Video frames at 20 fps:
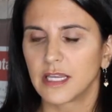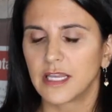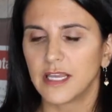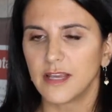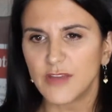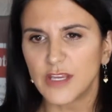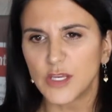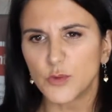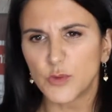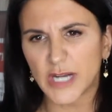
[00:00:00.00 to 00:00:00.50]

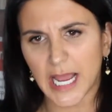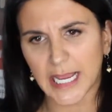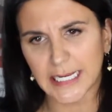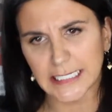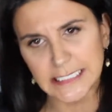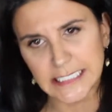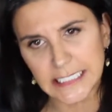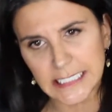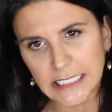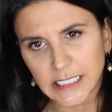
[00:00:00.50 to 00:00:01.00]
giving you an
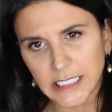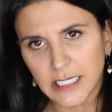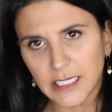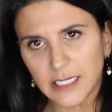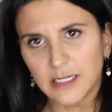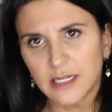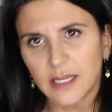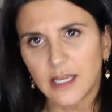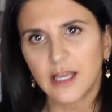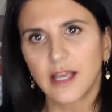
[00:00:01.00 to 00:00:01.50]

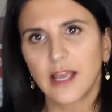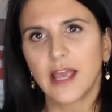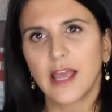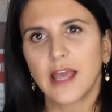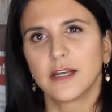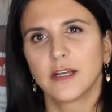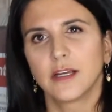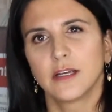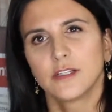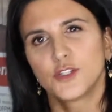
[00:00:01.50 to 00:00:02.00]
idea
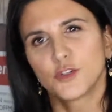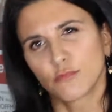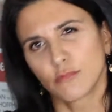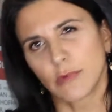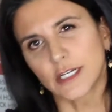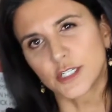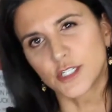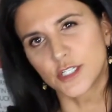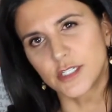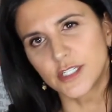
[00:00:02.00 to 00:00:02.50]
and a
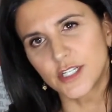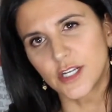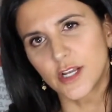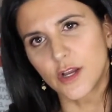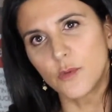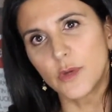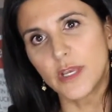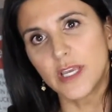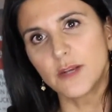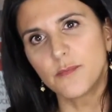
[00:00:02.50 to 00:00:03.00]
direction to
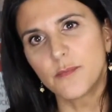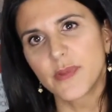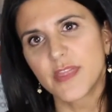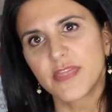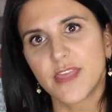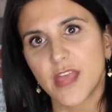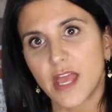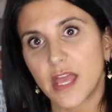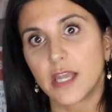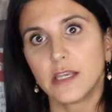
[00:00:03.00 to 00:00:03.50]
go in,
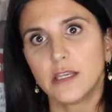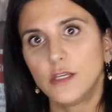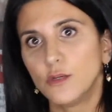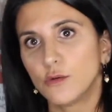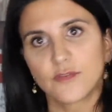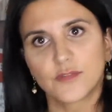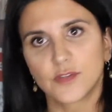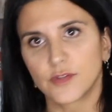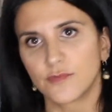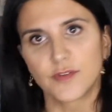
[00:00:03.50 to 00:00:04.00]
but then you
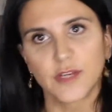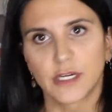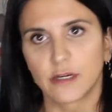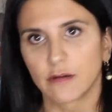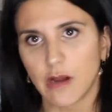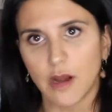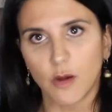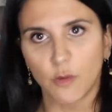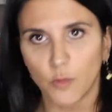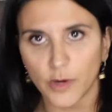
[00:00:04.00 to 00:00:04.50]
have to
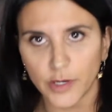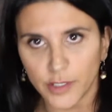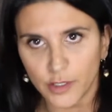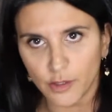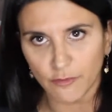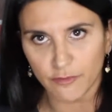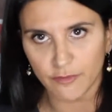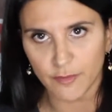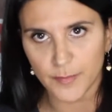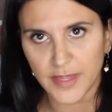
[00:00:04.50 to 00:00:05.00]
figure out where you
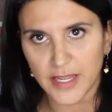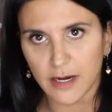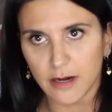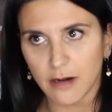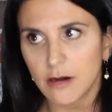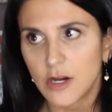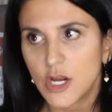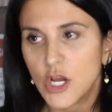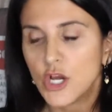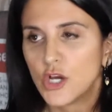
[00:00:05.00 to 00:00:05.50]
go from
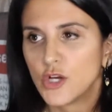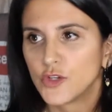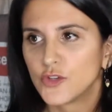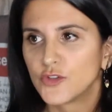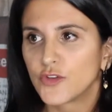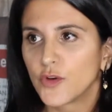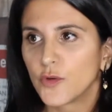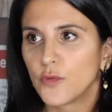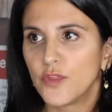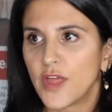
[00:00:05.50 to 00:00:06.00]
there.
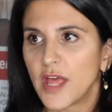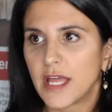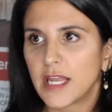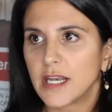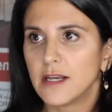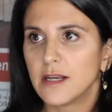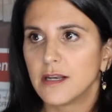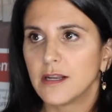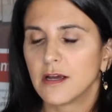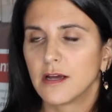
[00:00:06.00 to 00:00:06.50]
So
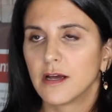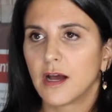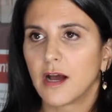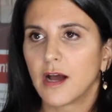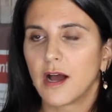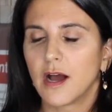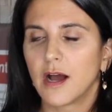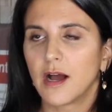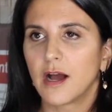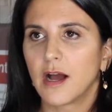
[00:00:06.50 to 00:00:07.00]
then,
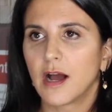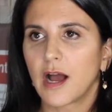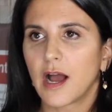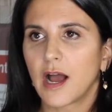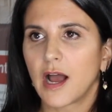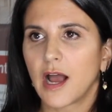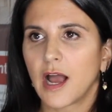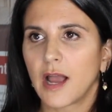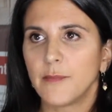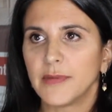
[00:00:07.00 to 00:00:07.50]

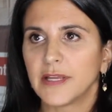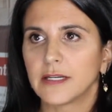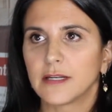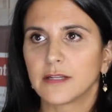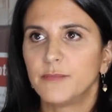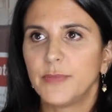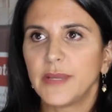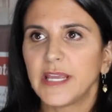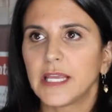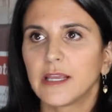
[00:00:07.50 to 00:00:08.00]
I
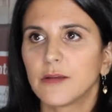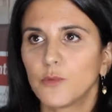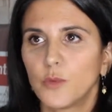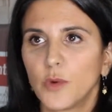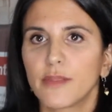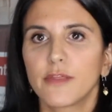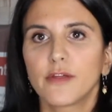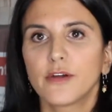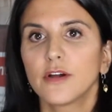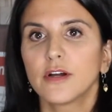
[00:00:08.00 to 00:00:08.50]
mean, being
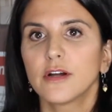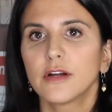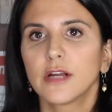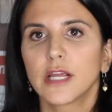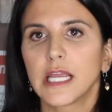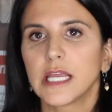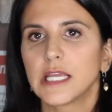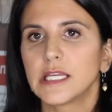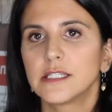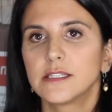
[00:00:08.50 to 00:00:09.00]
with
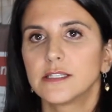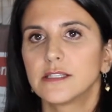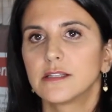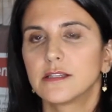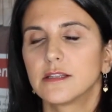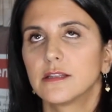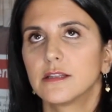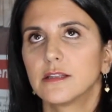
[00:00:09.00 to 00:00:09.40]
her is,